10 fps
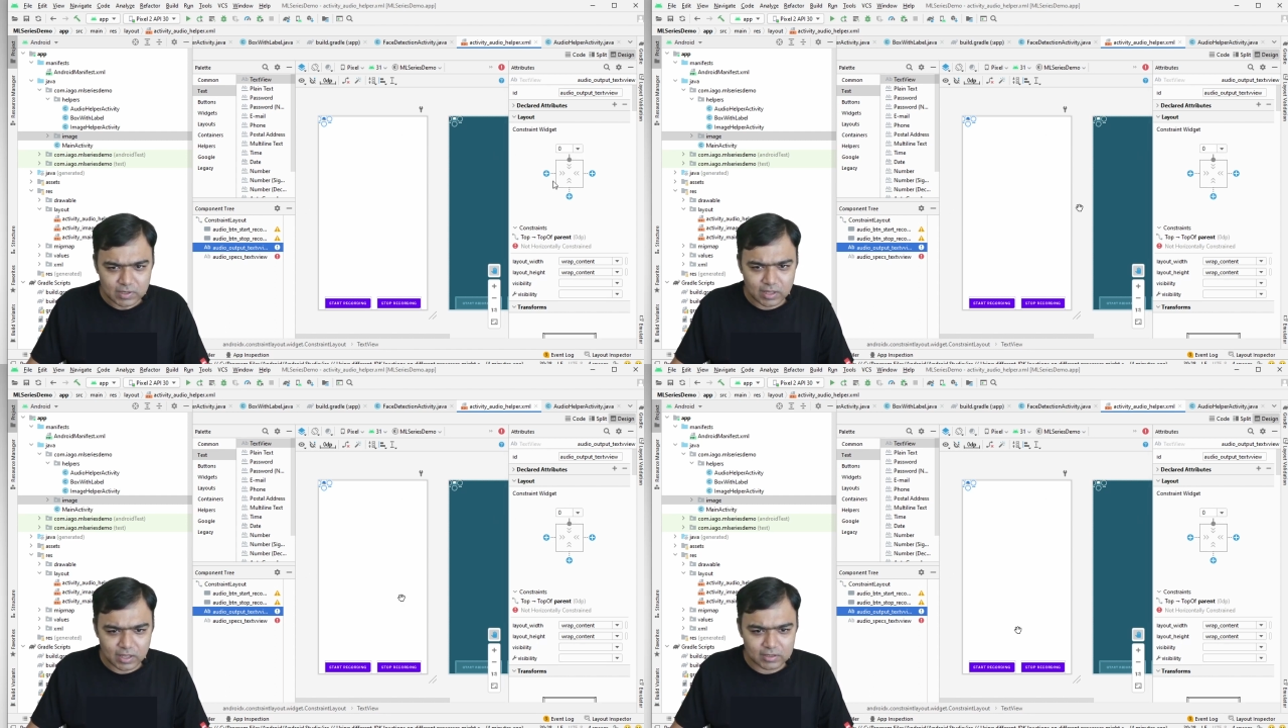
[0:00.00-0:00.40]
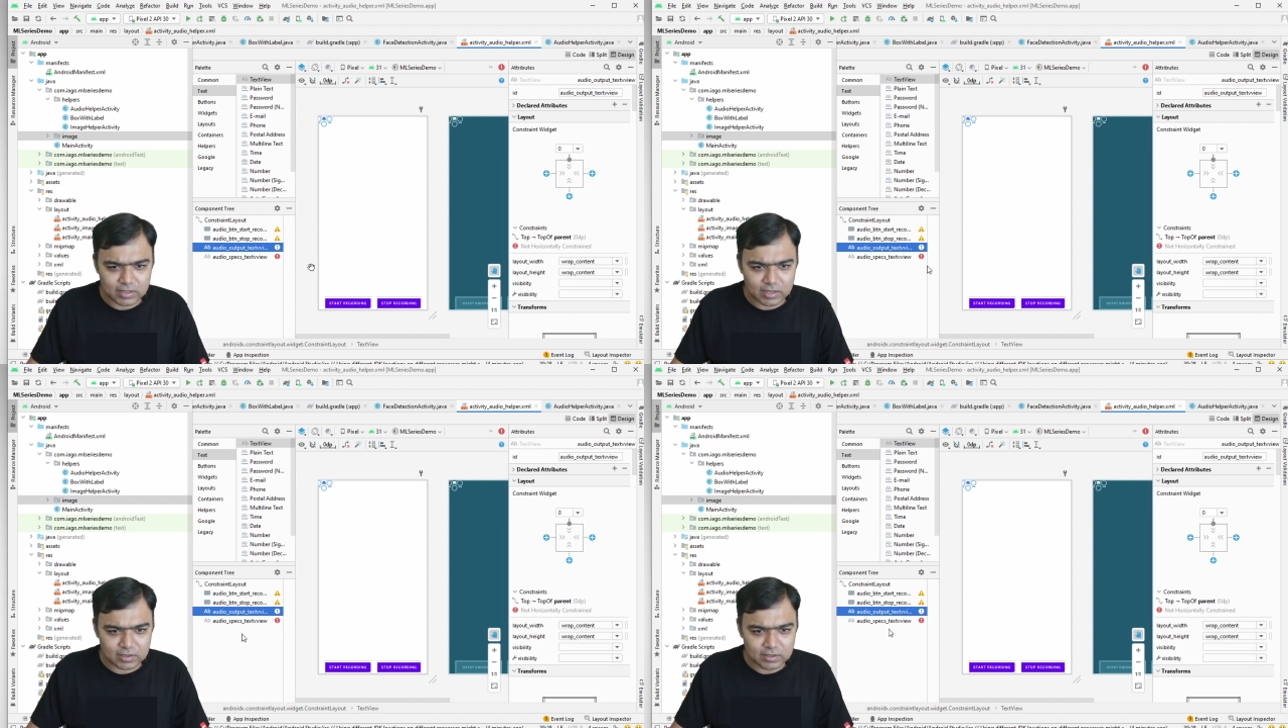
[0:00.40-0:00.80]
And
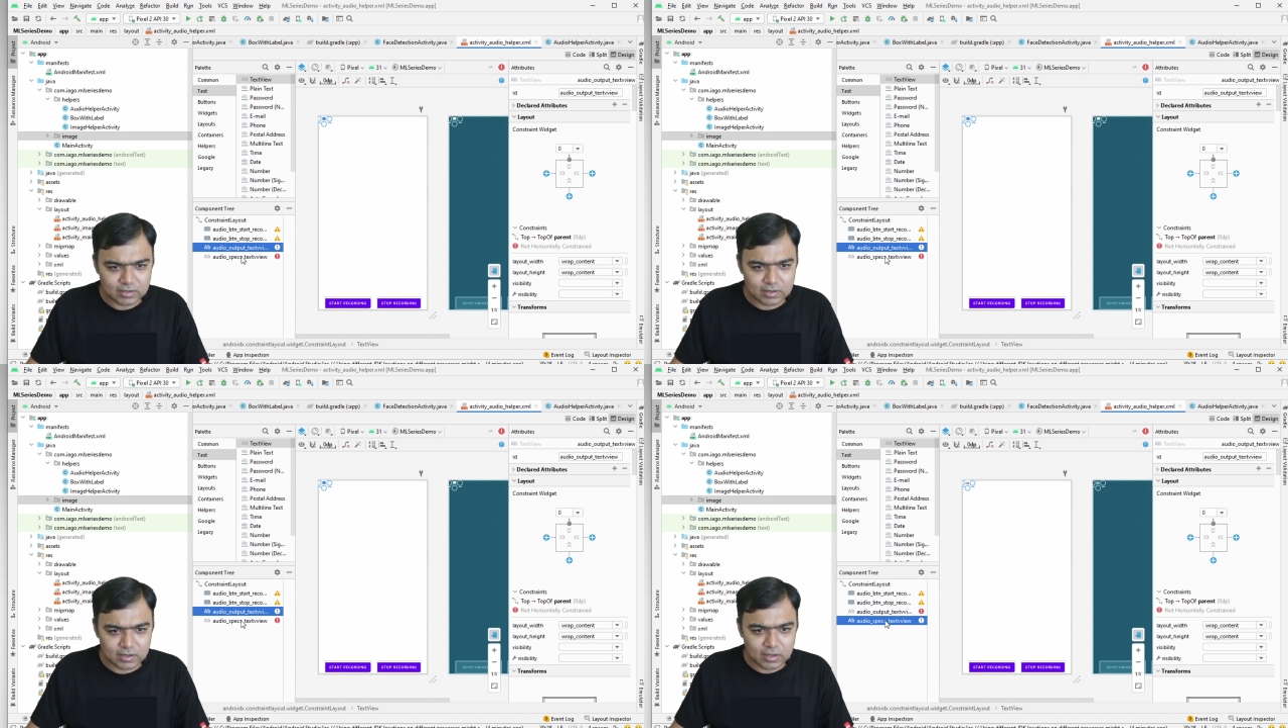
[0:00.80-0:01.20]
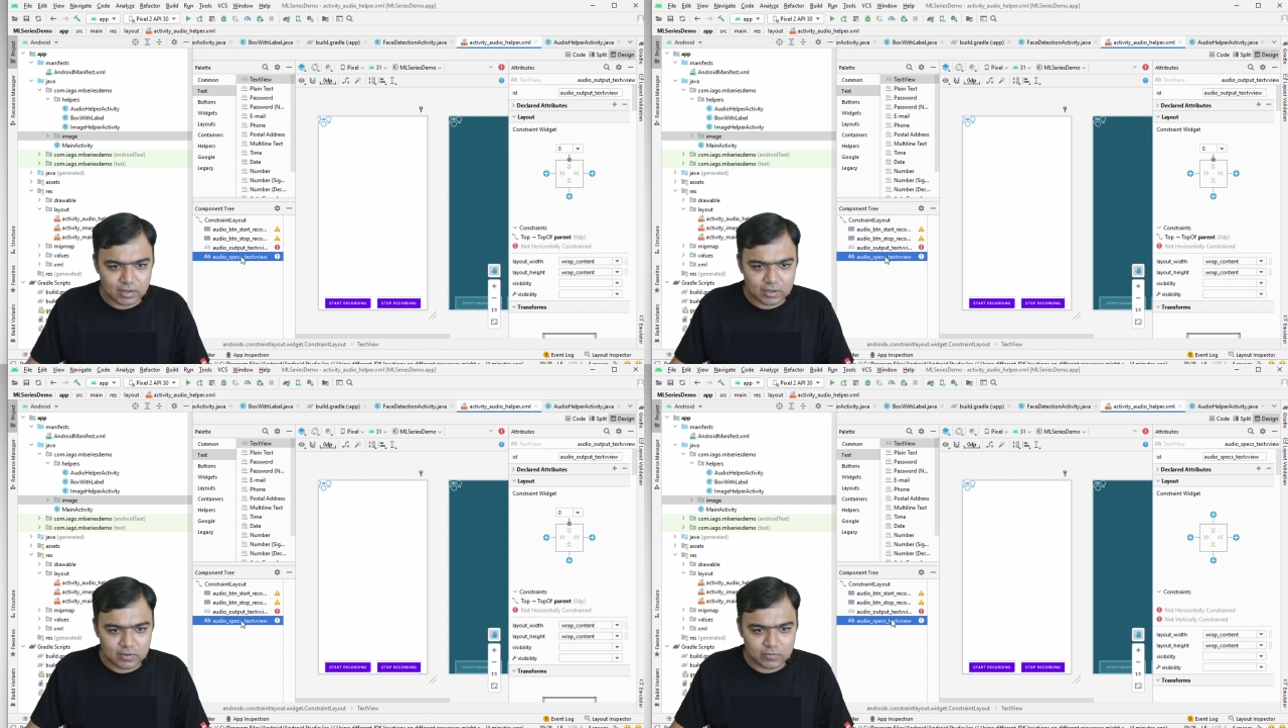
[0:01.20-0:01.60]
then
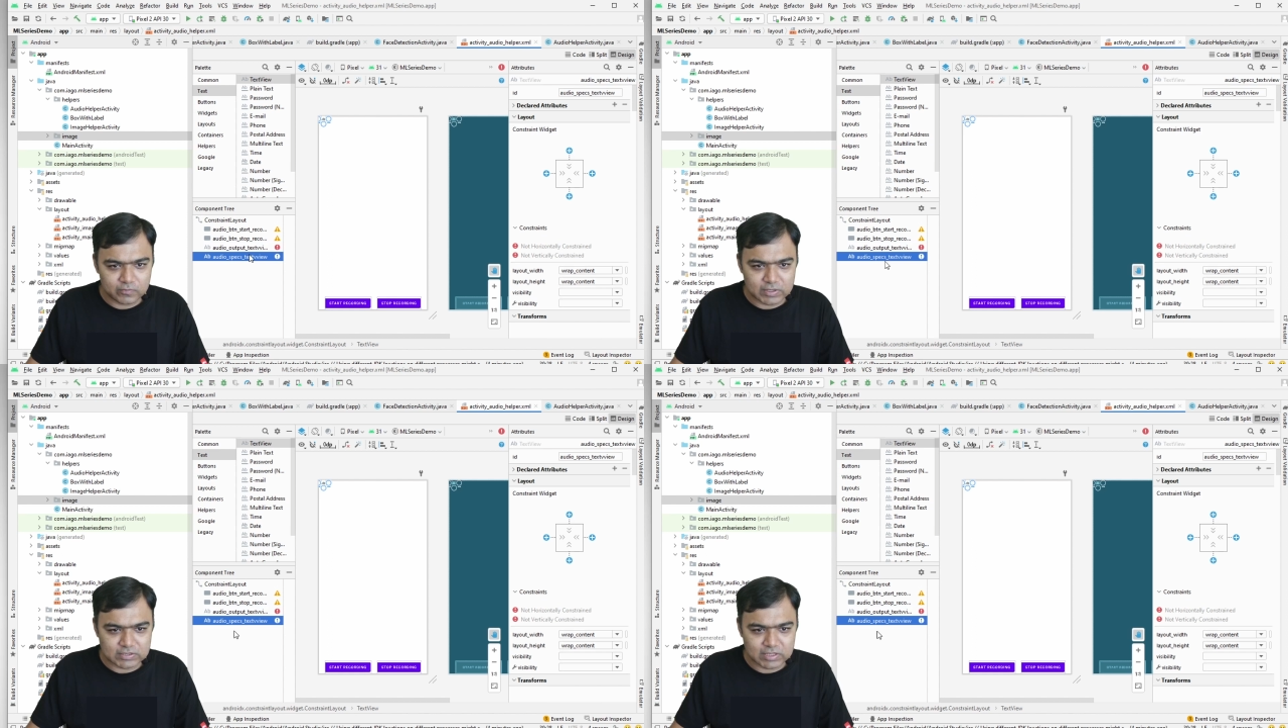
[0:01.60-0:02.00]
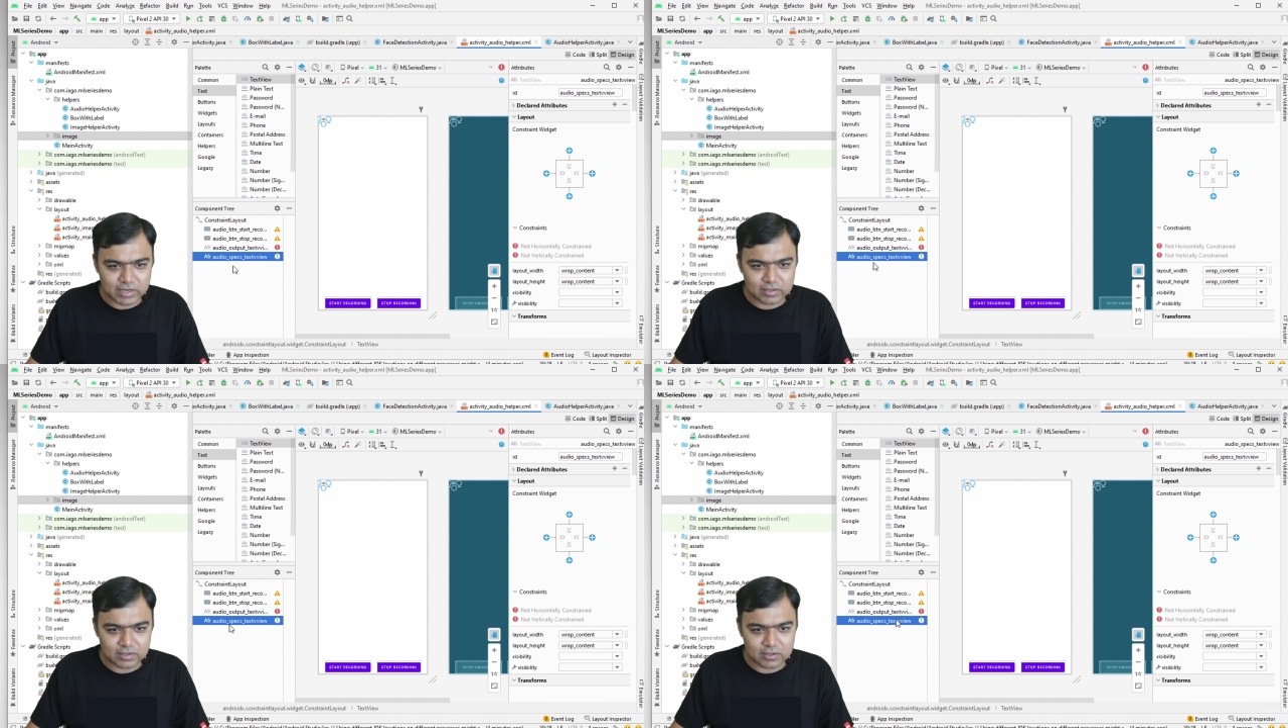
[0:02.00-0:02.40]
we
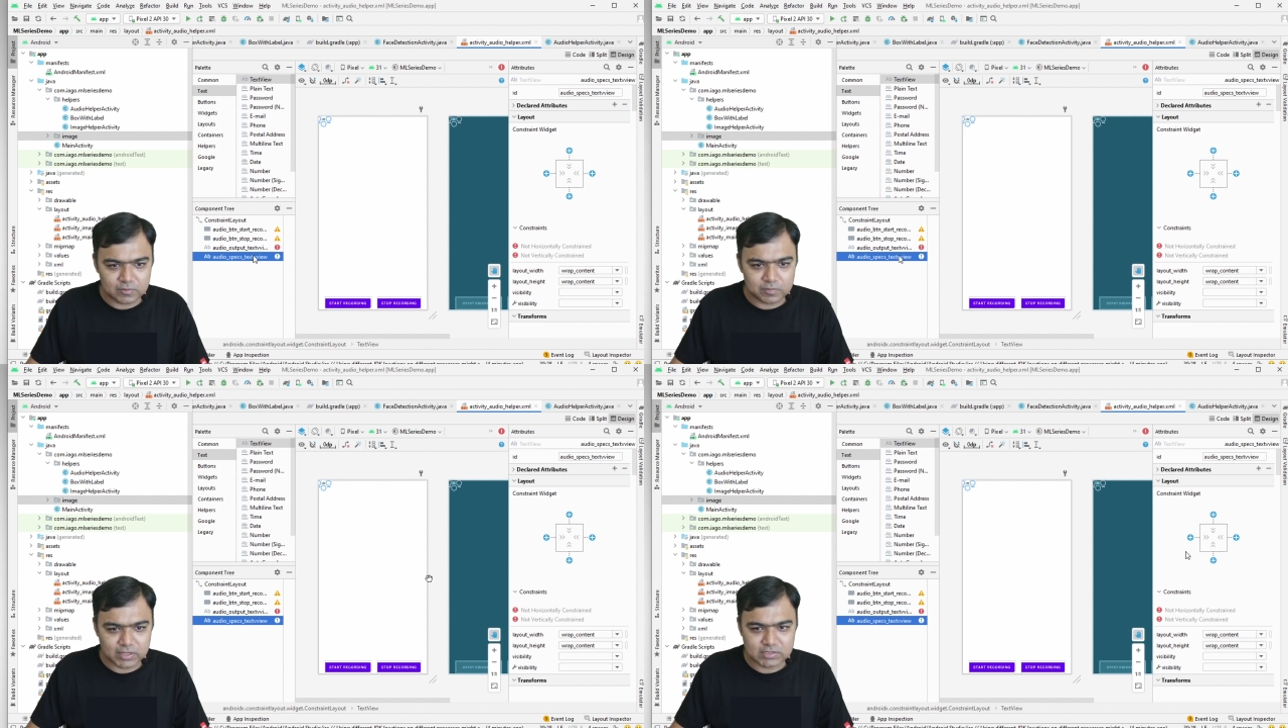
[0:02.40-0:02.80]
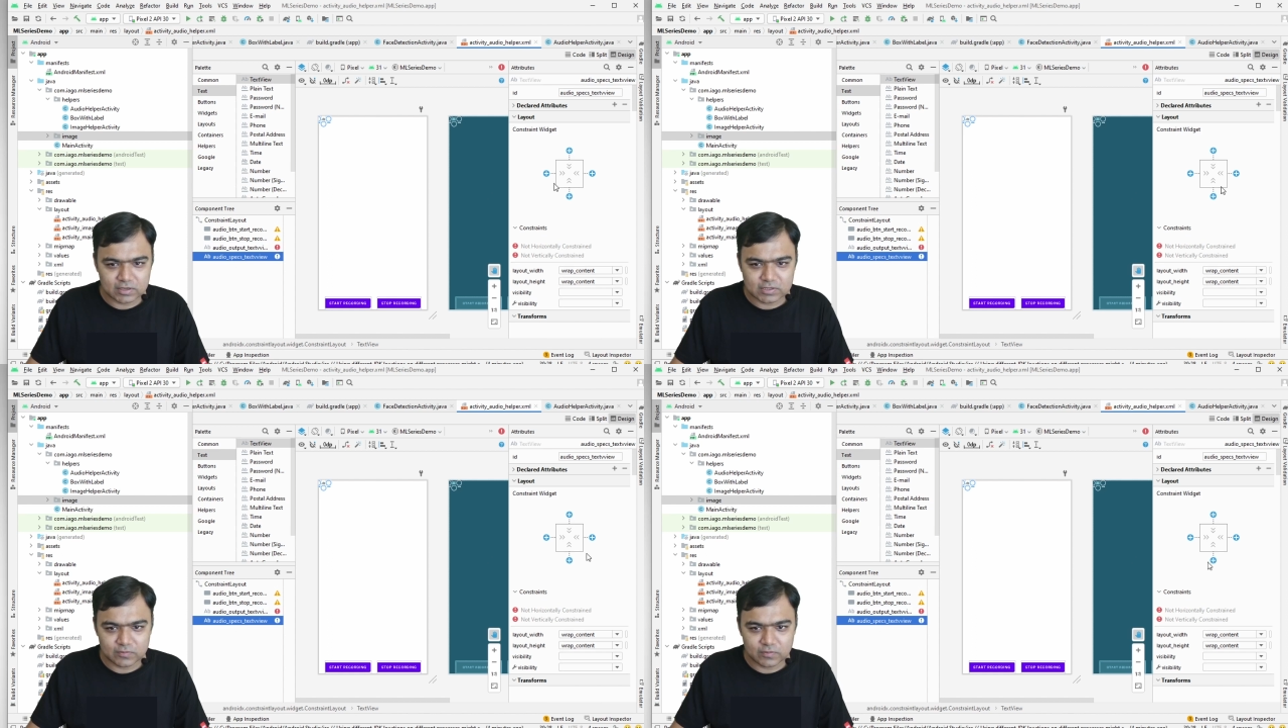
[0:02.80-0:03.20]
select the specs
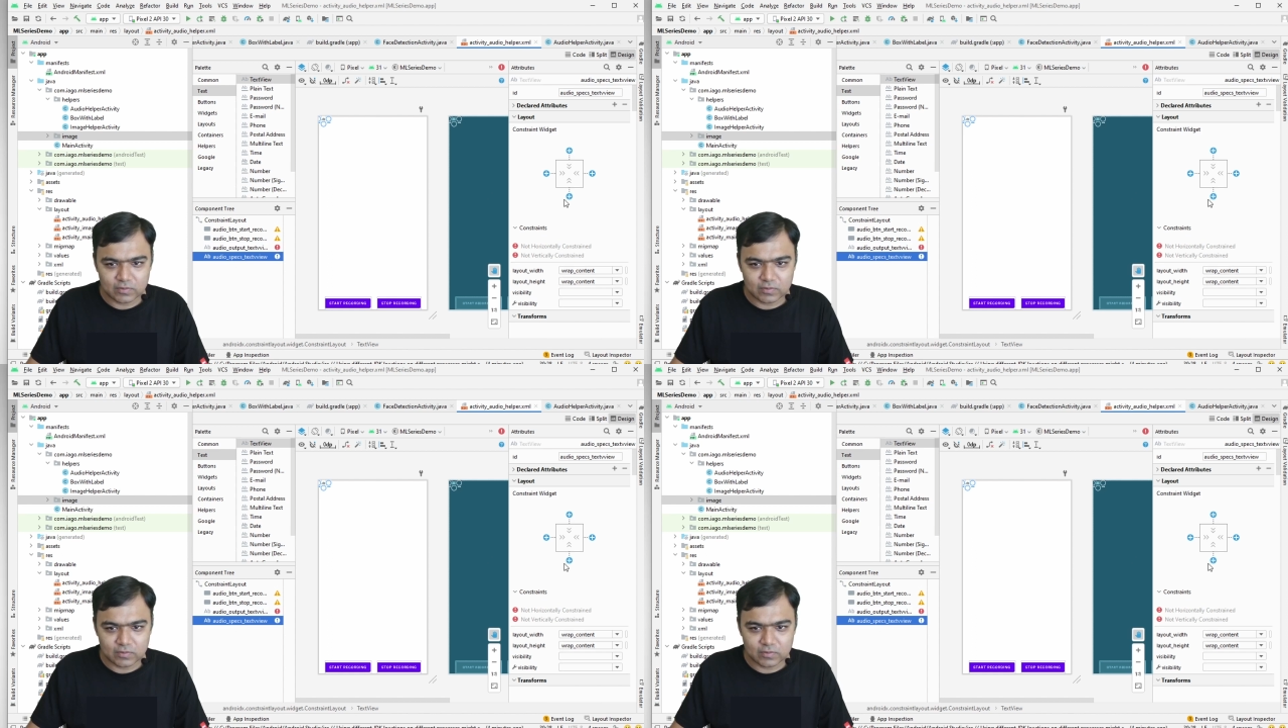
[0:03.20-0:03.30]
text view